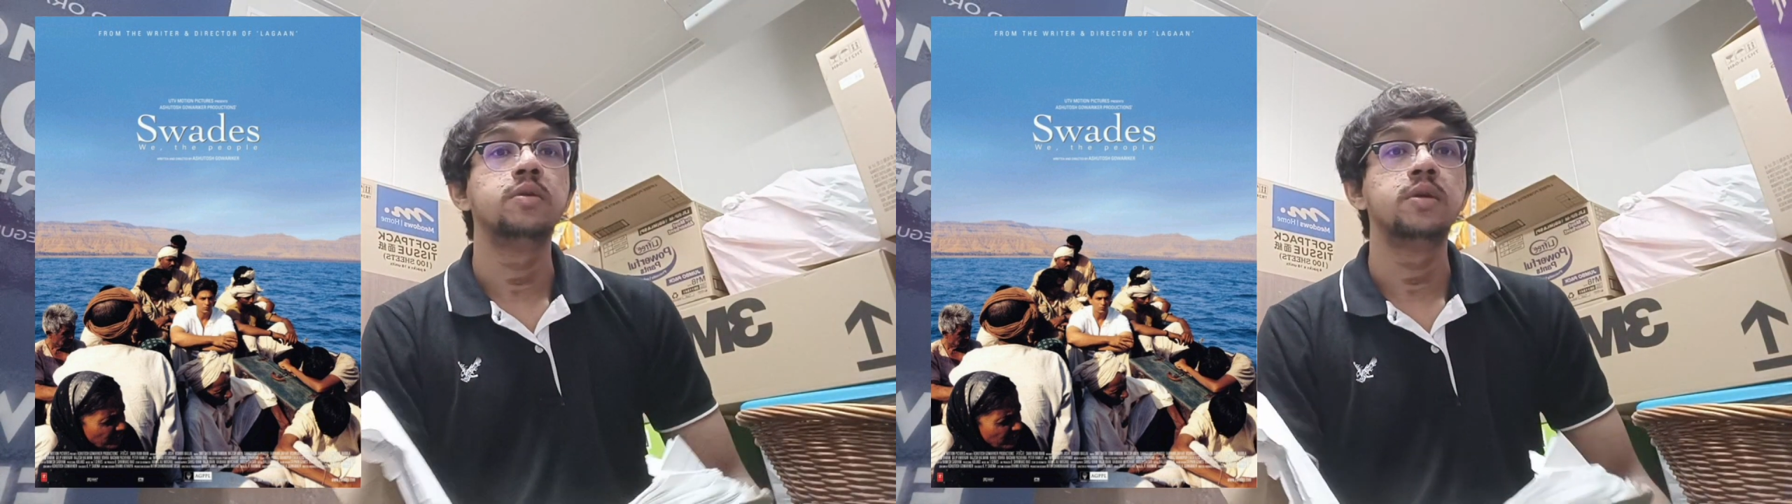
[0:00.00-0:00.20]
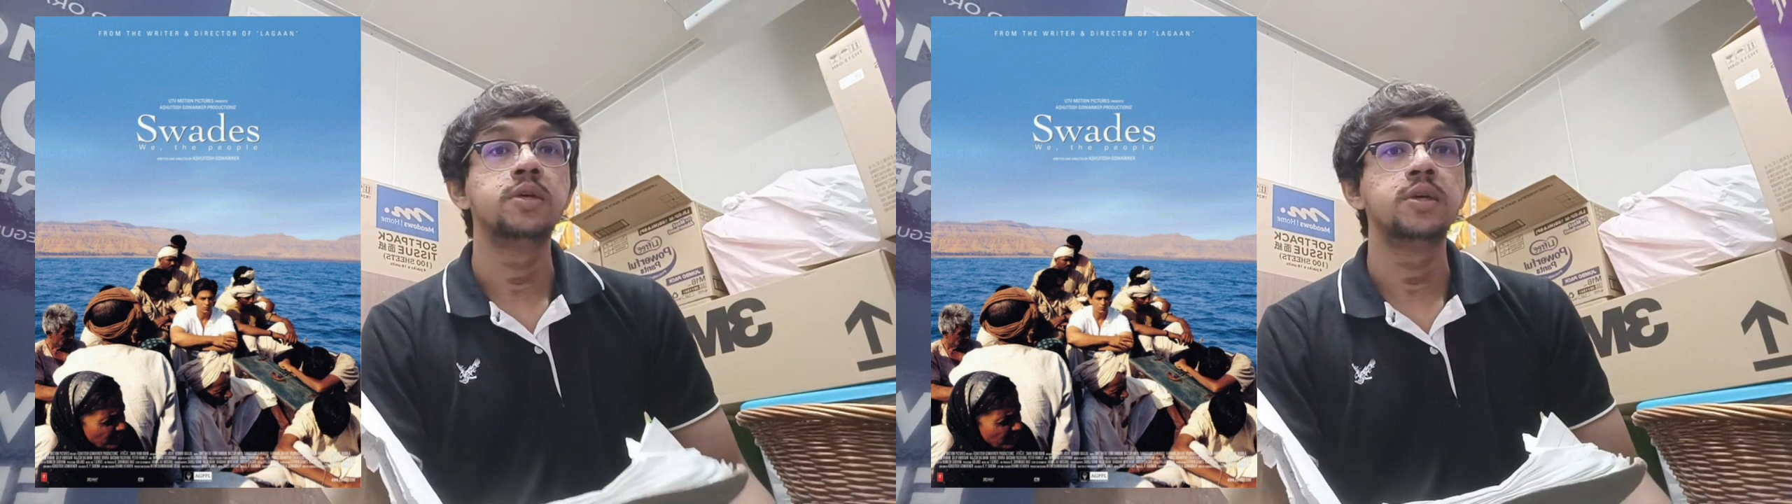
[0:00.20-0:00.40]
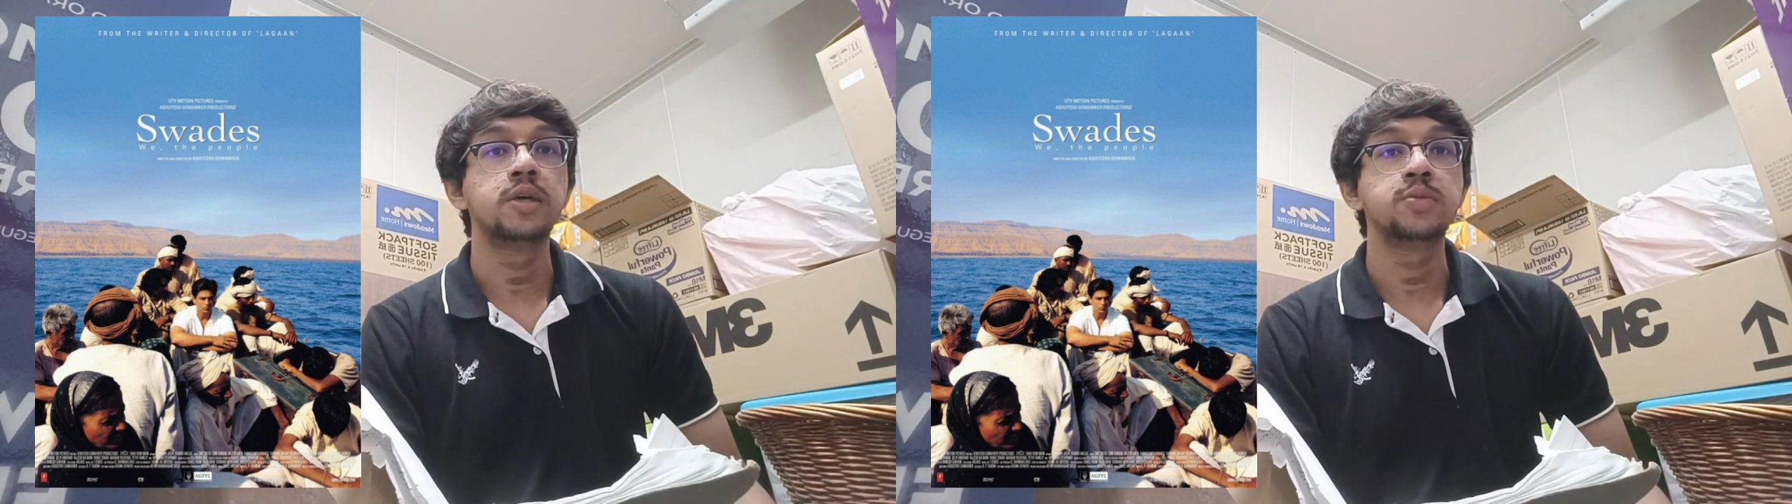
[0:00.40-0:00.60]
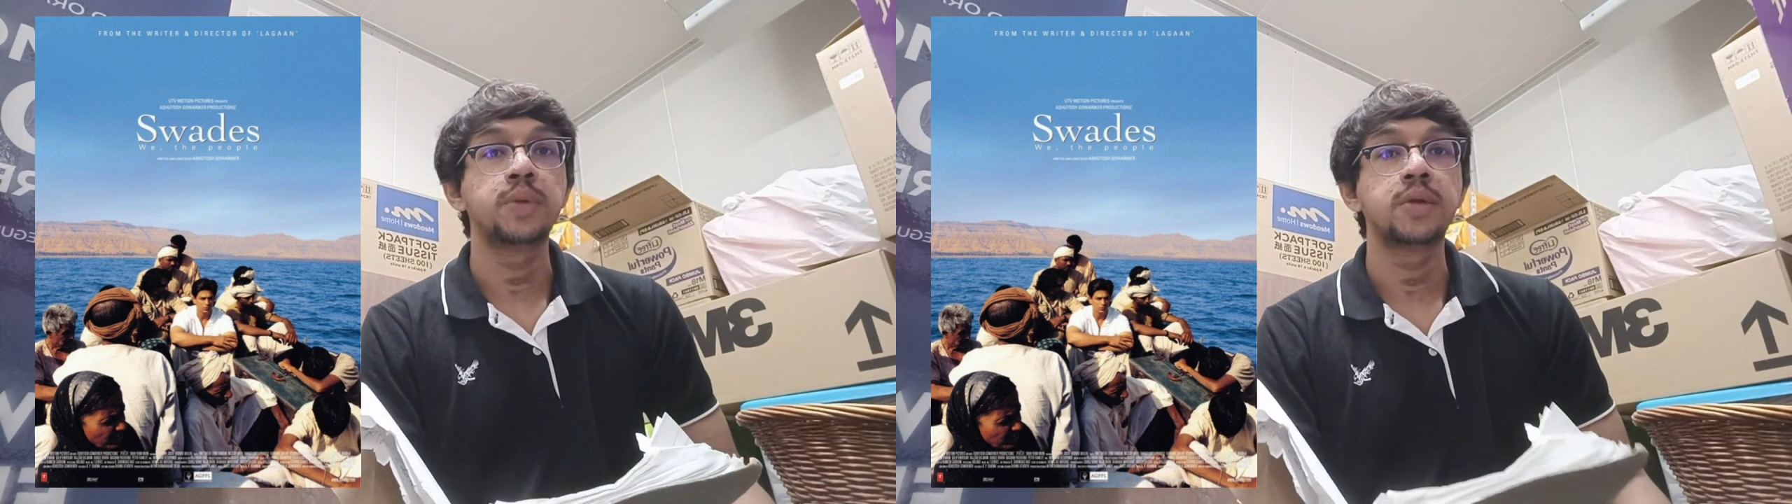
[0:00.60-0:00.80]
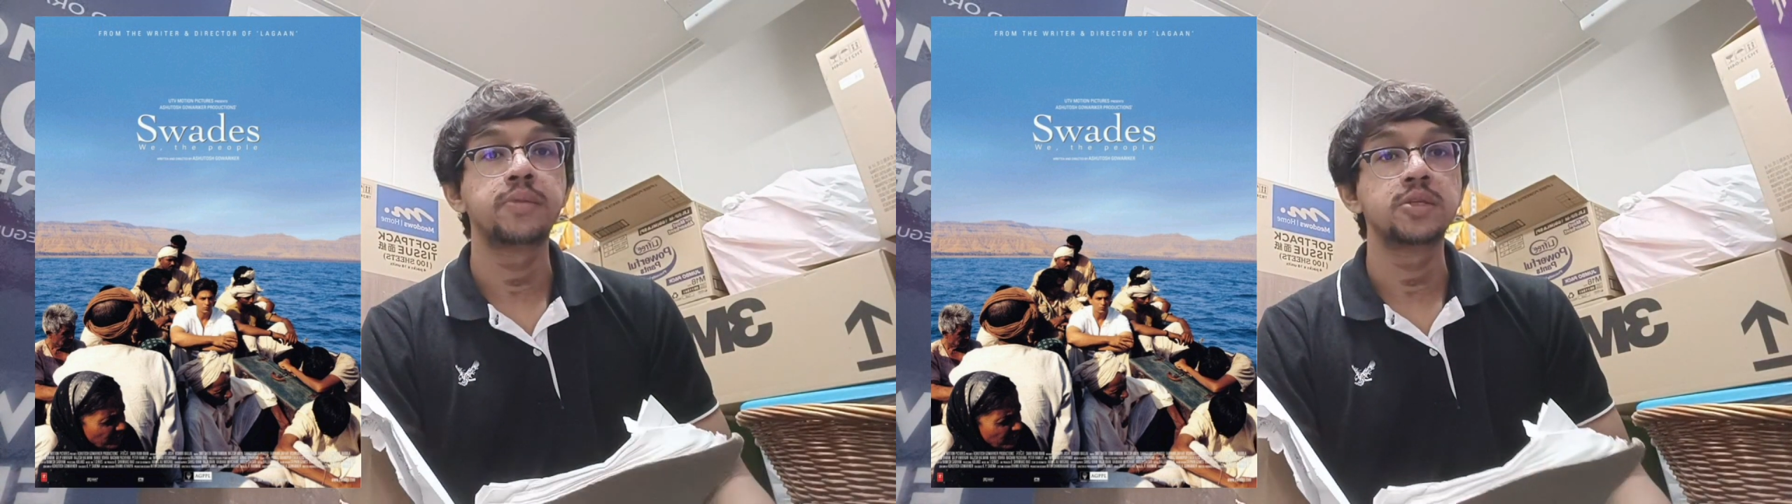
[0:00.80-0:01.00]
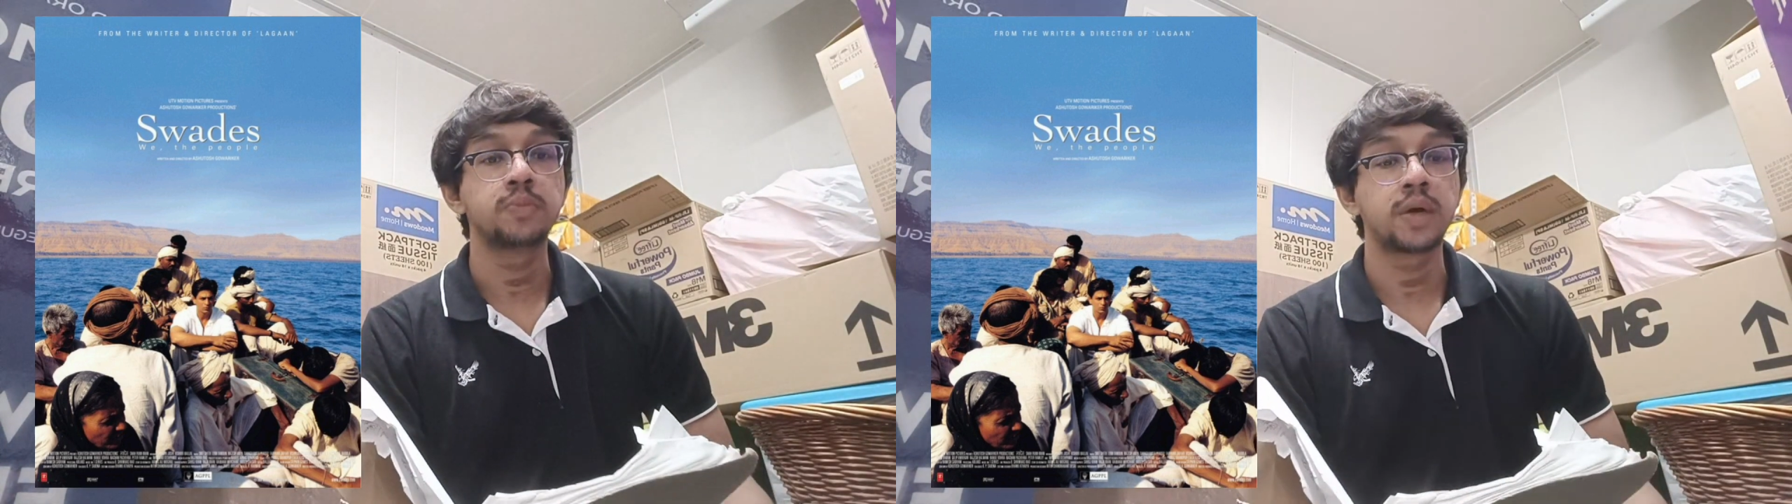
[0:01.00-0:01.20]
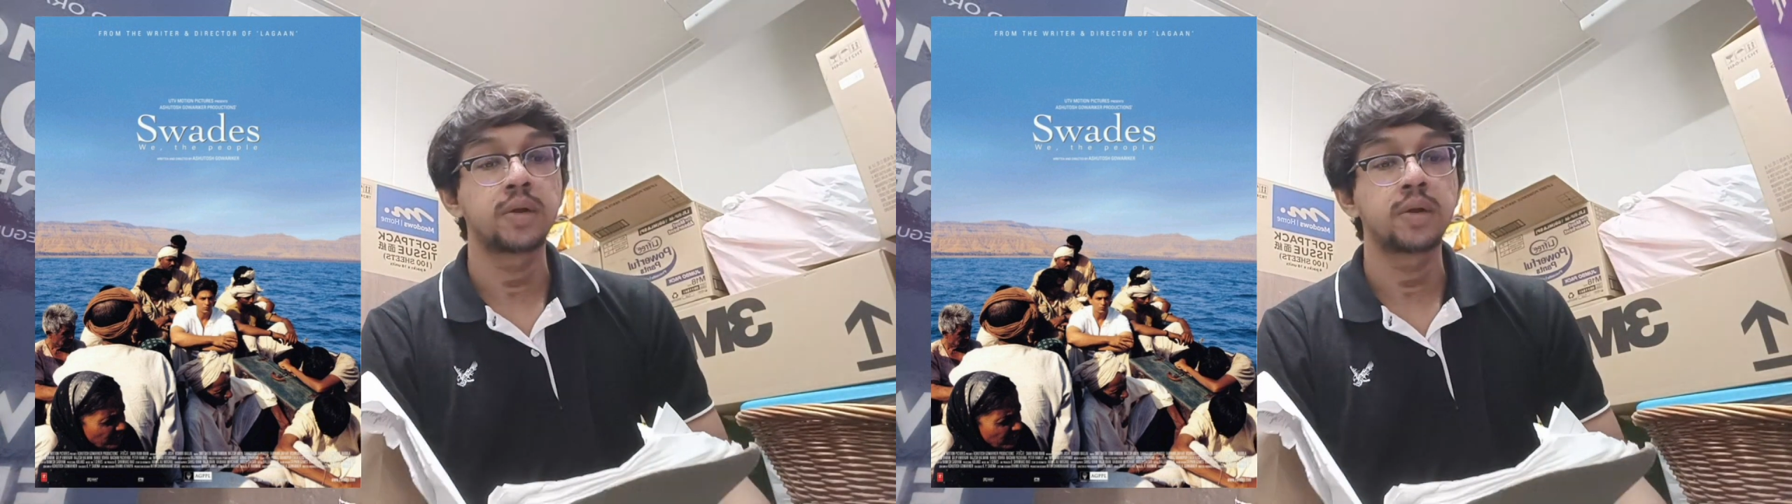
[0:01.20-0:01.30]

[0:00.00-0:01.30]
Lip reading: he has made up his mind,